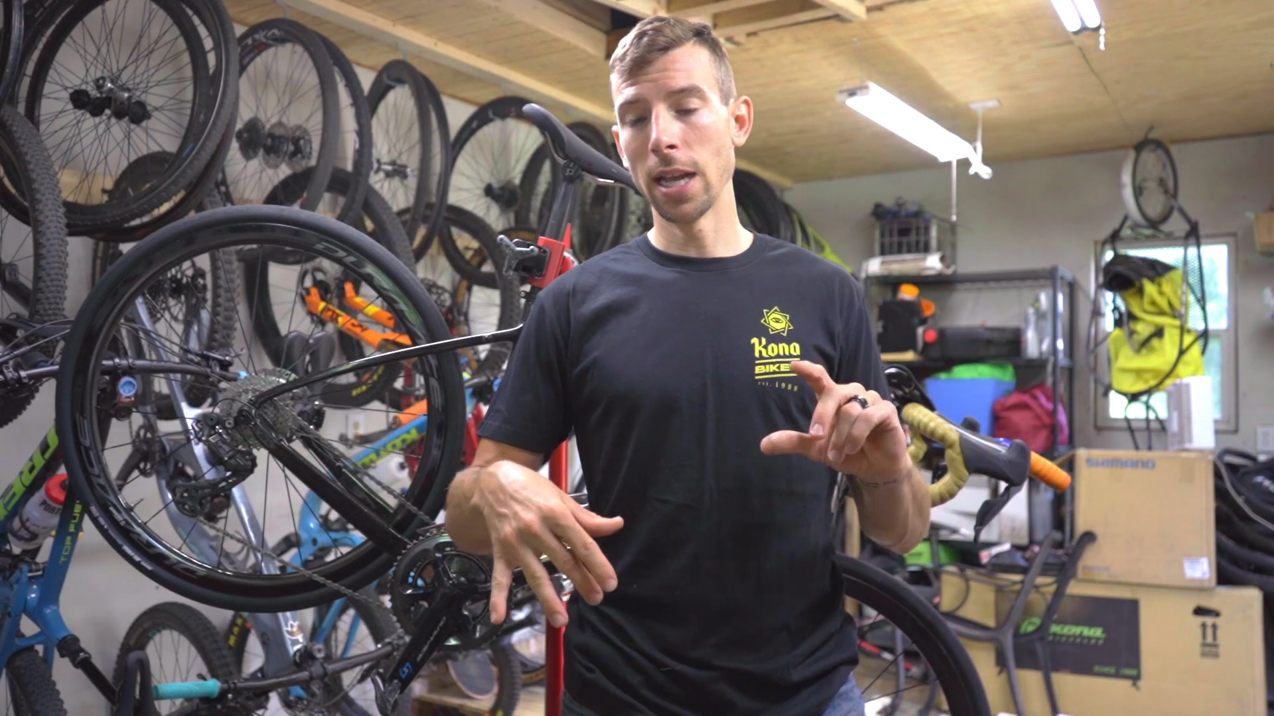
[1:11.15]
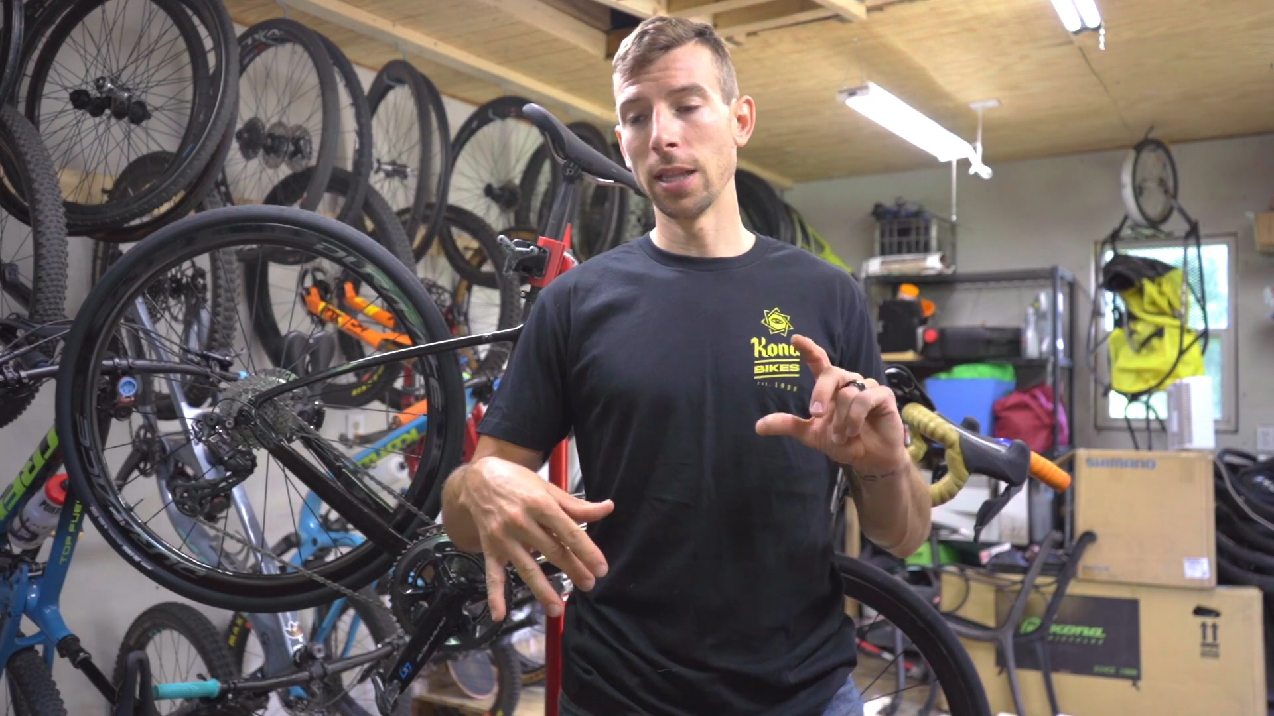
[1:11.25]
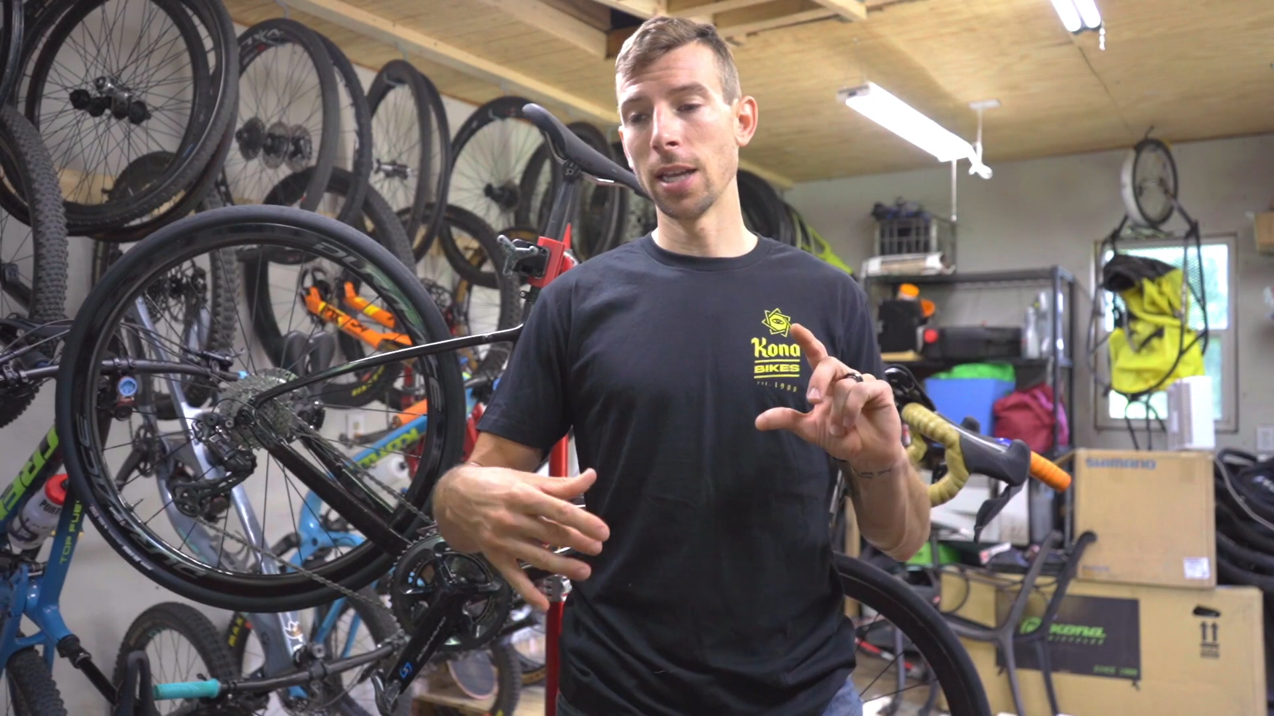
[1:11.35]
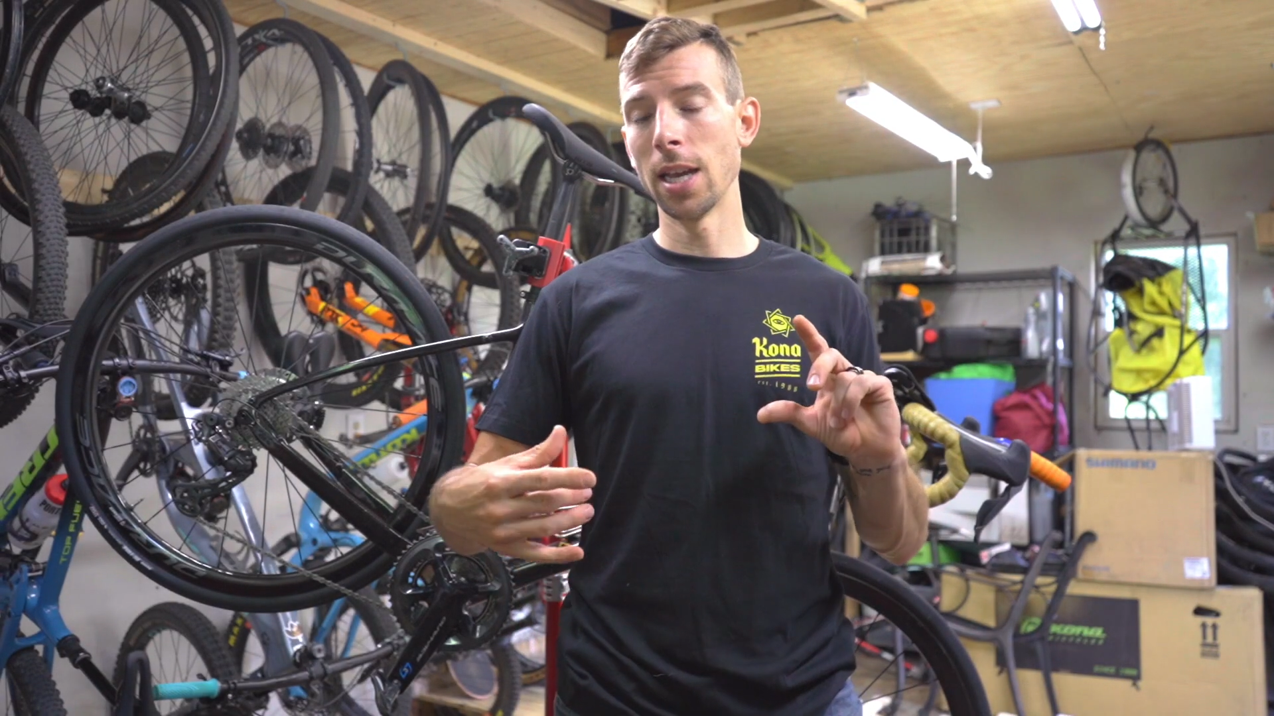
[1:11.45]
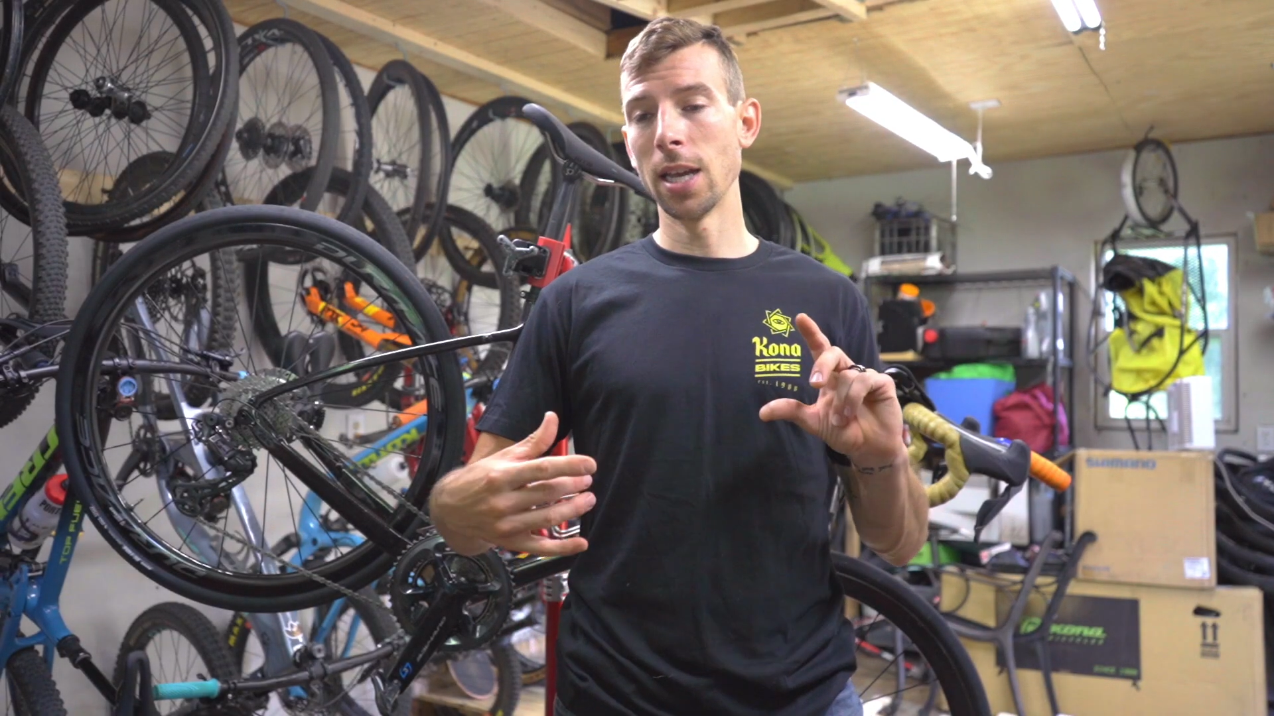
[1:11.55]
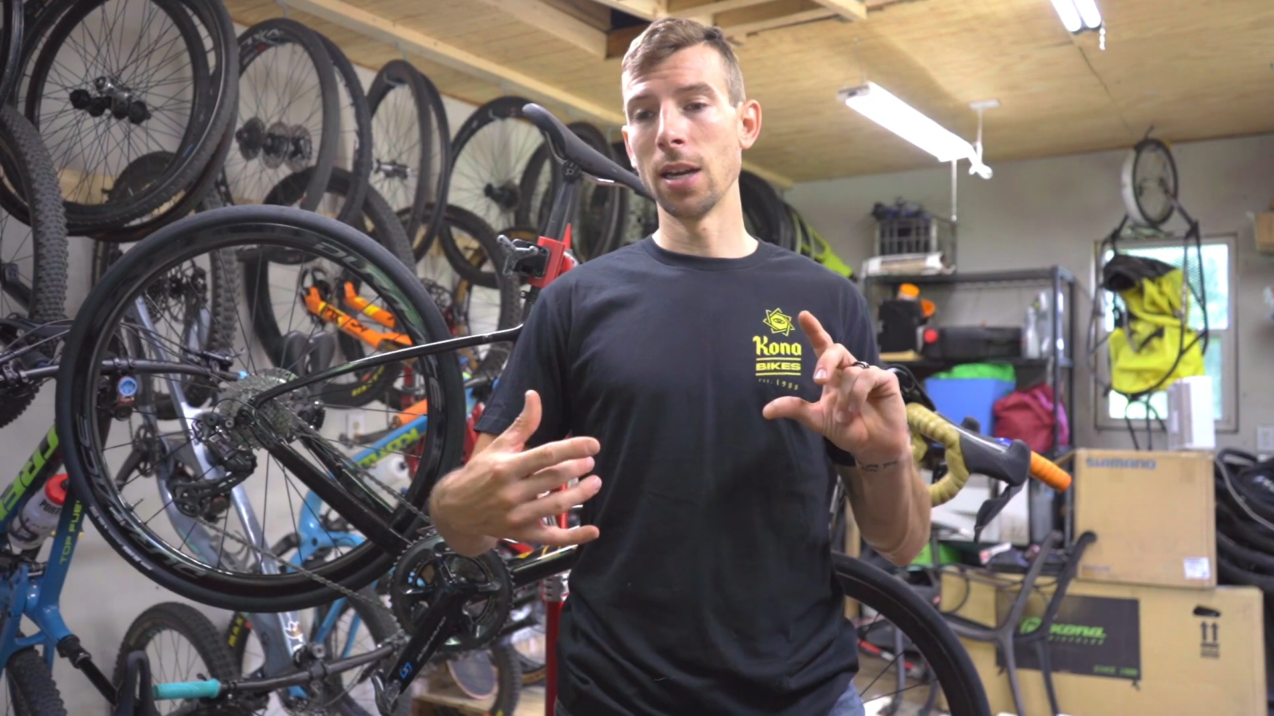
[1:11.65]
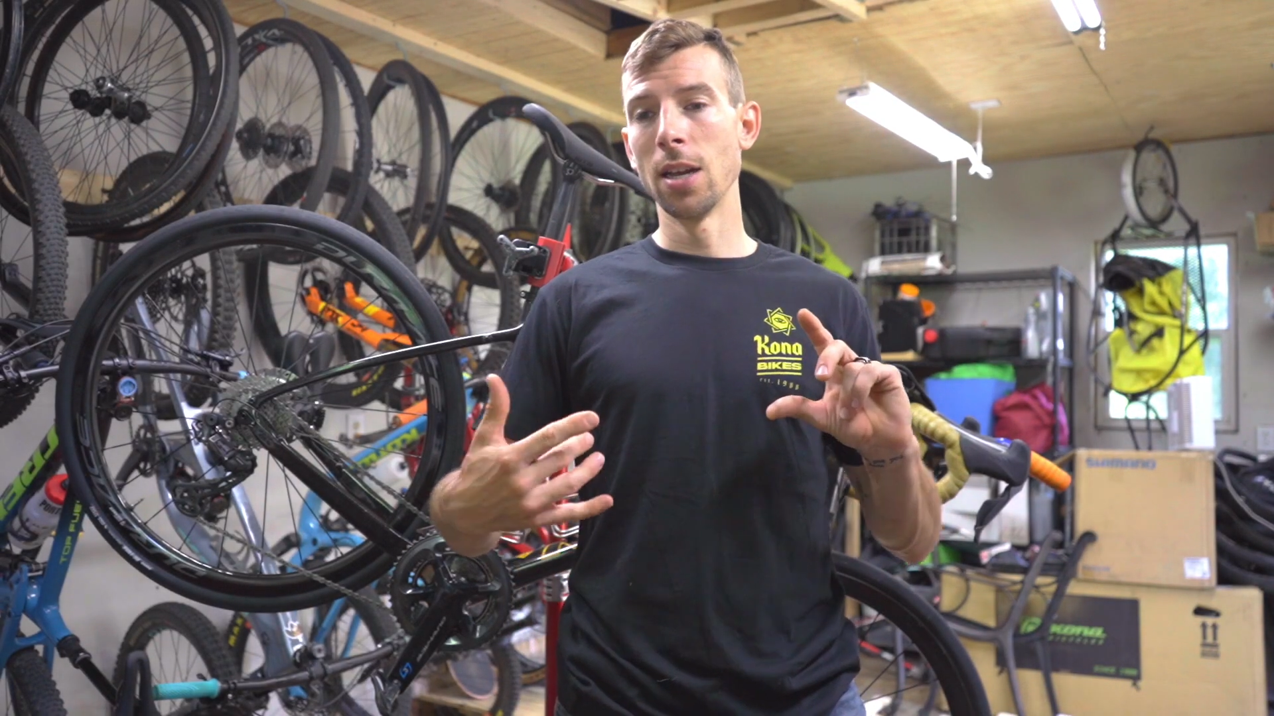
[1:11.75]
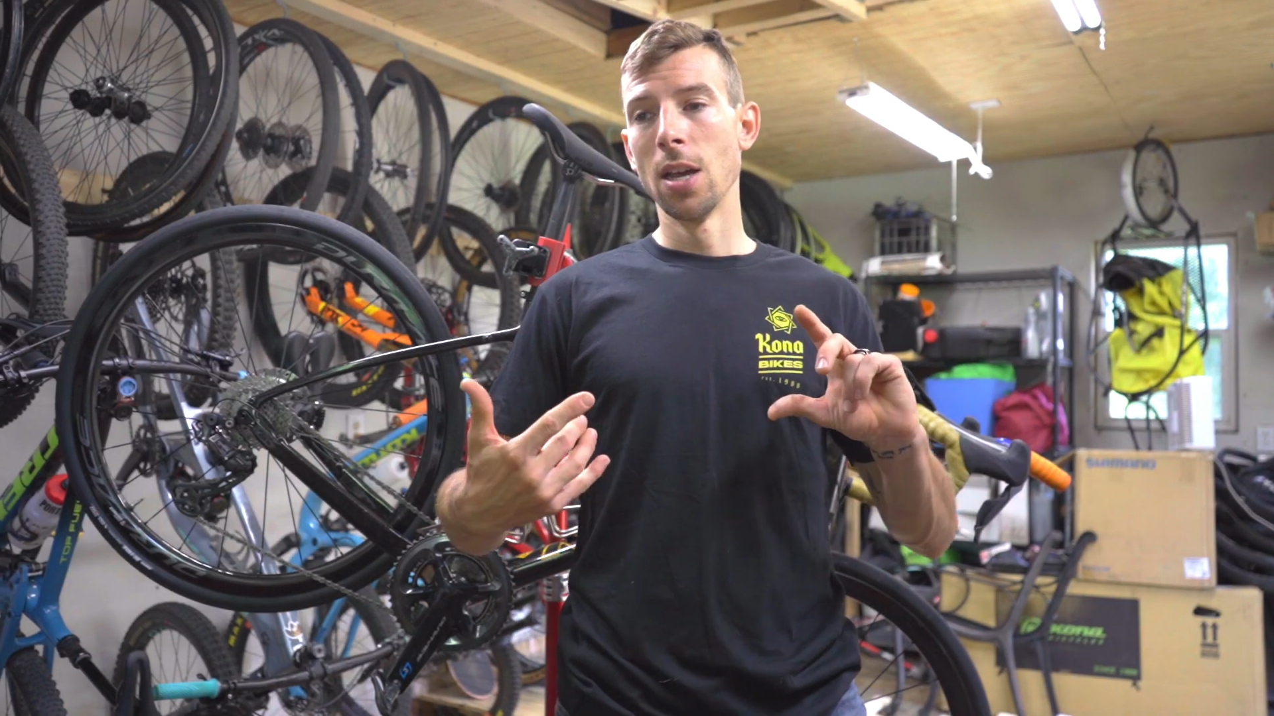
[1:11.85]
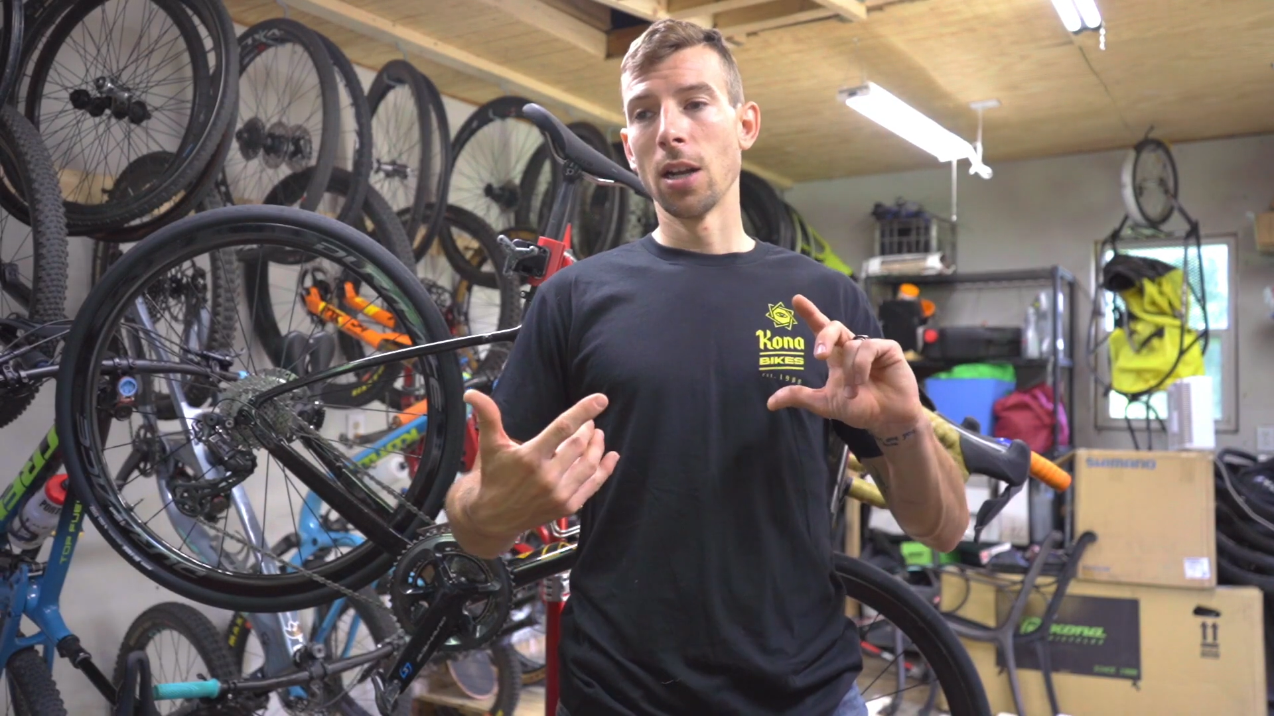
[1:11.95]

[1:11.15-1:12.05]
and then